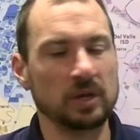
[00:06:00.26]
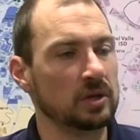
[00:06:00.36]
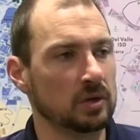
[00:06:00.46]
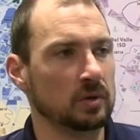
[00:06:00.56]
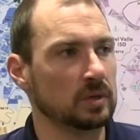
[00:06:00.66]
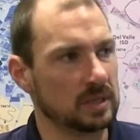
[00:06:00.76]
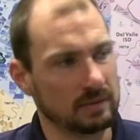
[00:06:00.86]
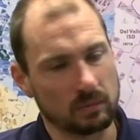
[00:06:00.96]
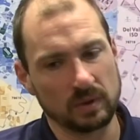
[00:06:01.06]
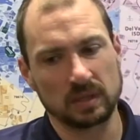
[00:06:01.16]
we do at
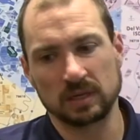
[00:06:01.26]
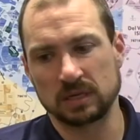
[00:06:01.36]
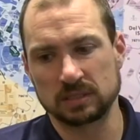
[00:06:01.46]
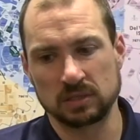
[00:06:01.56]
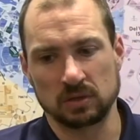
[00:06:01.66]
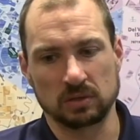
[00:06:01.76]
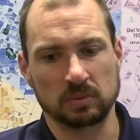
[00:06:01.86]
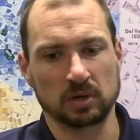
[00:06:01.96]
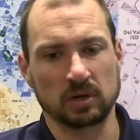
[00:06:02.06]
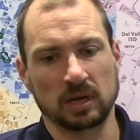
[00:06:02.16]
David Weekley is, the
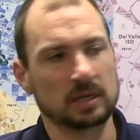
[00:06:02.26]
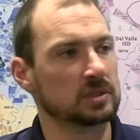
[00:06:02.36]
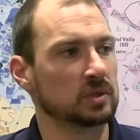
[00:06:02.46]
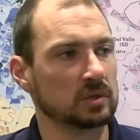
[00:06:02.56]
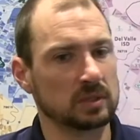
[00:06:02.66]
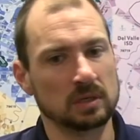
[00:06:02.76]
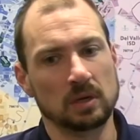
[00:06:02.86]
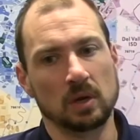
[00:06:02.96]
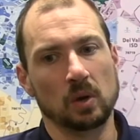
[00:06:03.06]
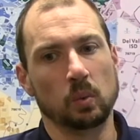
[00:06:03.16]
builder lot
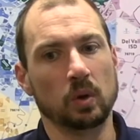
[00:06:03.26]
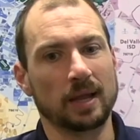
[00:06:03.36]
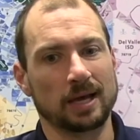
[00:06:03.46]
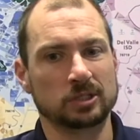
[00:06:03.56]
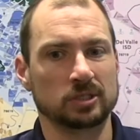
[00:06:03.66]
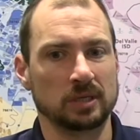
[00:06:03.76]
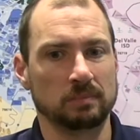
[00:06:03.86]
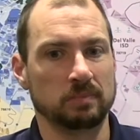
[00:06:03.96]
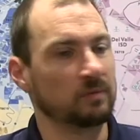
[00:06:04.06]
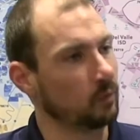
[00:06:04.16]
consultant, we'll
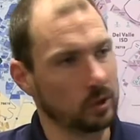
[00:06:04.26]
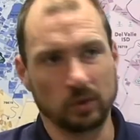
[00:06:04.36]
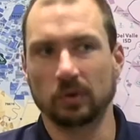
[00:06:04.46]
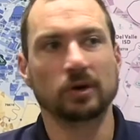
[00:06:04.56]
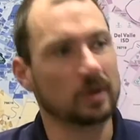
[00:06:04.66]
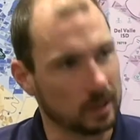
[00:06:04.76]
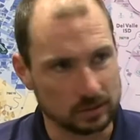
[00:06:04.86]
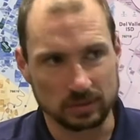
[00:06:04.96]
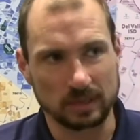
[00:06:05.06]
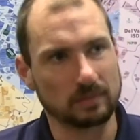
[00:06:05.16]
actually, before you go under
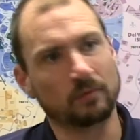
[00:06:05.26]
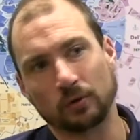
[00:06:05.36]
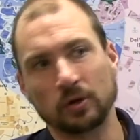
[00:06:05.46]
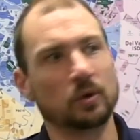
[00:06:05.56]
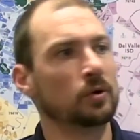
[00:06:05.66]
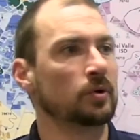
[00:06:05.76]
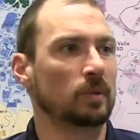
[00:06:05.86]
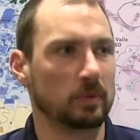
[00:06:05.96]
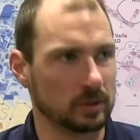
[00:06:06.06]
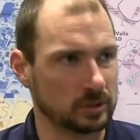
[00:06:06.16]
contract, before you go
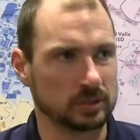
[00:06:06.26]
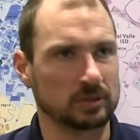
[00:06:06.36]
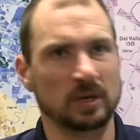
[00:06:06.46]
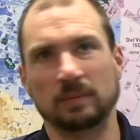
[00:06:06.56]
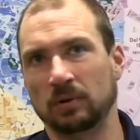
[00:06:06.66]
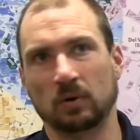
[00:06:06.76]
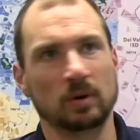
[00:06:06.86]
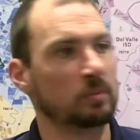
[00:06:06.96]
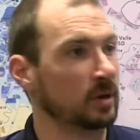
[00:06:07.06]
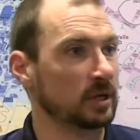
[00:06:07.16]
under a purchase agreement or a